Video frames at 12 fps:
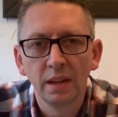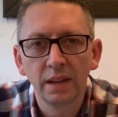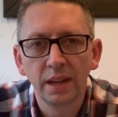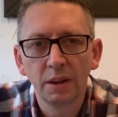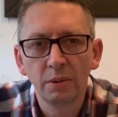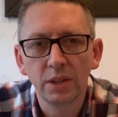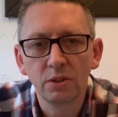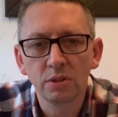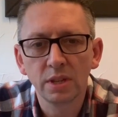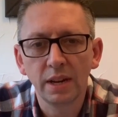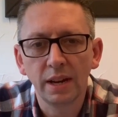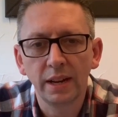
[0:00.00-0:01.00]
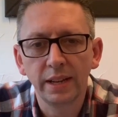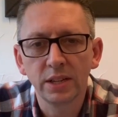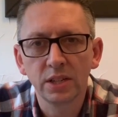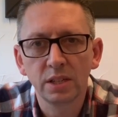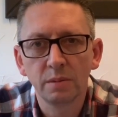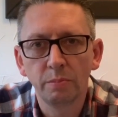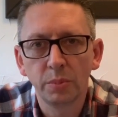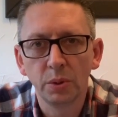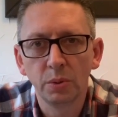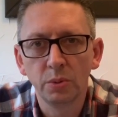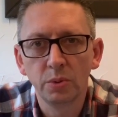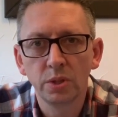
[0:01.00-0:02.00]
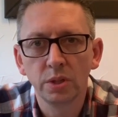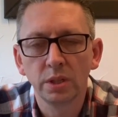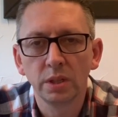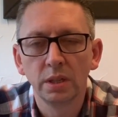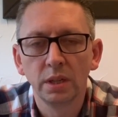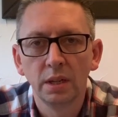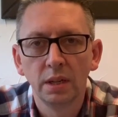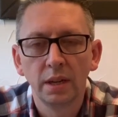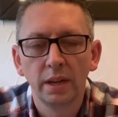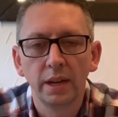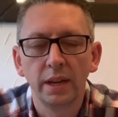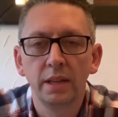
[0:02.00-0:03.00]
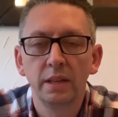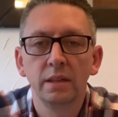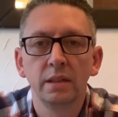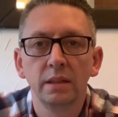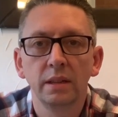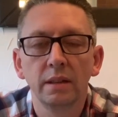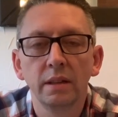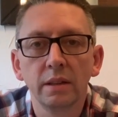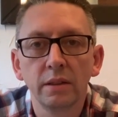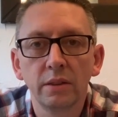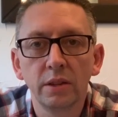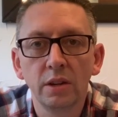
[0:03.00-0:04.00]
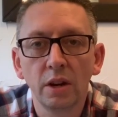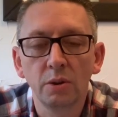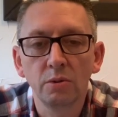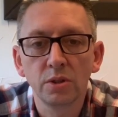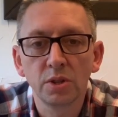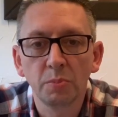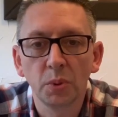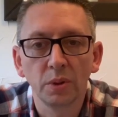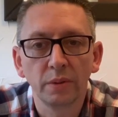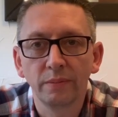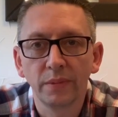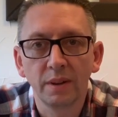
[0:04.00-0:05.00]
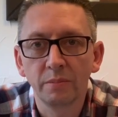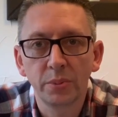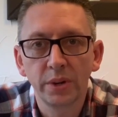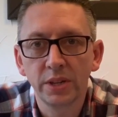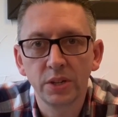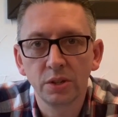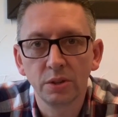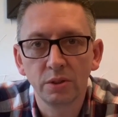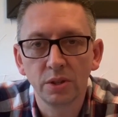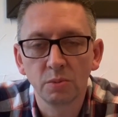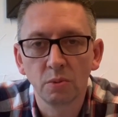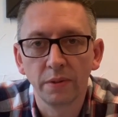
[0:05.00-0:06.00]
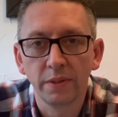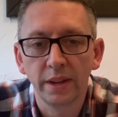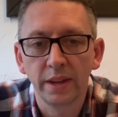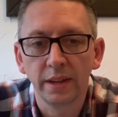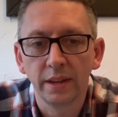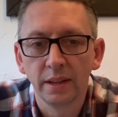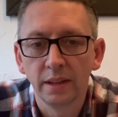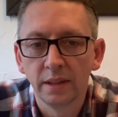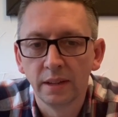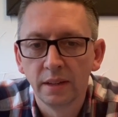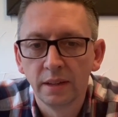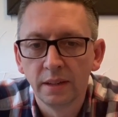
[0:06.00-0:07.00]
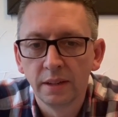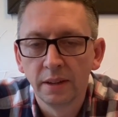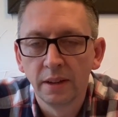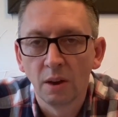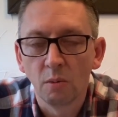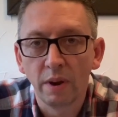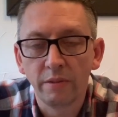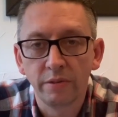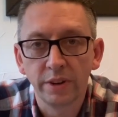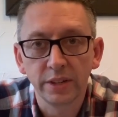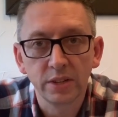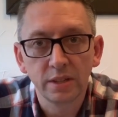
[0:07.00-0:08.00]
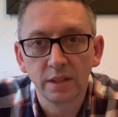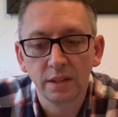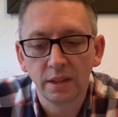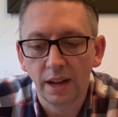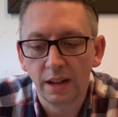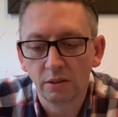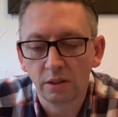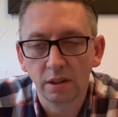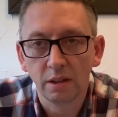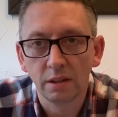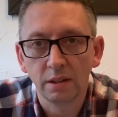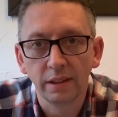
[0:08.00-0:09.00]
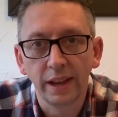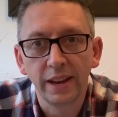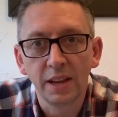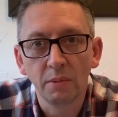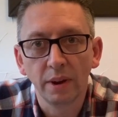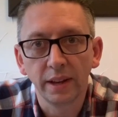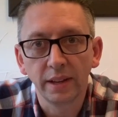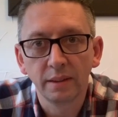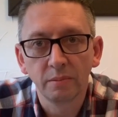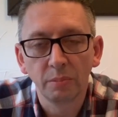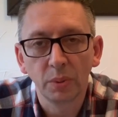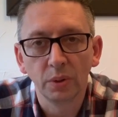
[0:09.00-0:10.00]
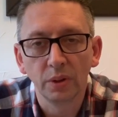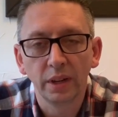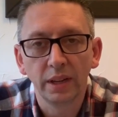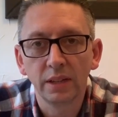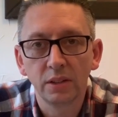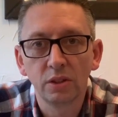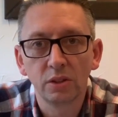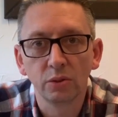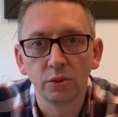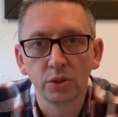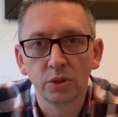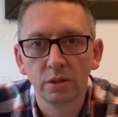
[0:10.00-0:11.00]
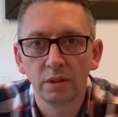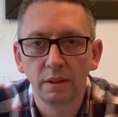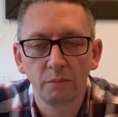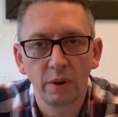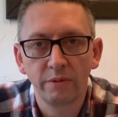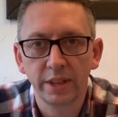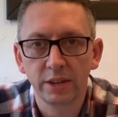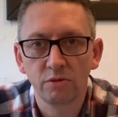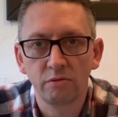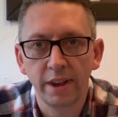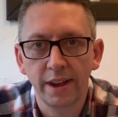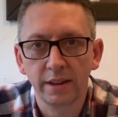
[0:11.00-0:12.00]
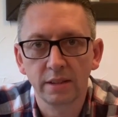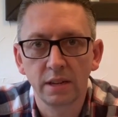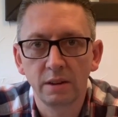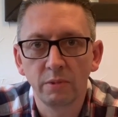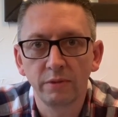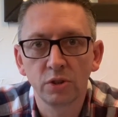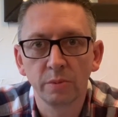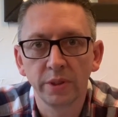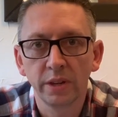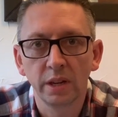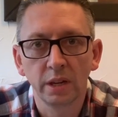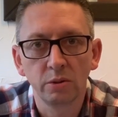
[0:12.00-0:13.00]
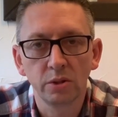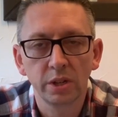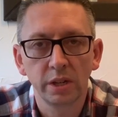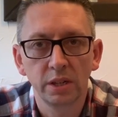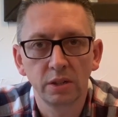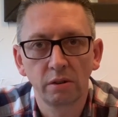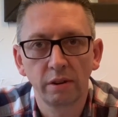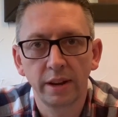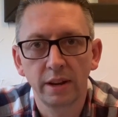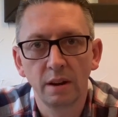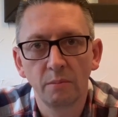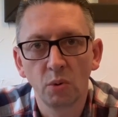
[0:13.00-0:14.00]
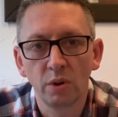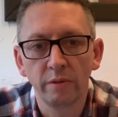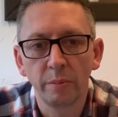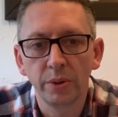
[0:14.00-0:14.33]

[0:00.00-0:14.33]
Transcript: Now it doesn't list booze in the notes, but I'm pretty sure there's one there. Whether it's the alcohol anyway, but it does, whether that's reacting with some of the notes and it's creating a more of a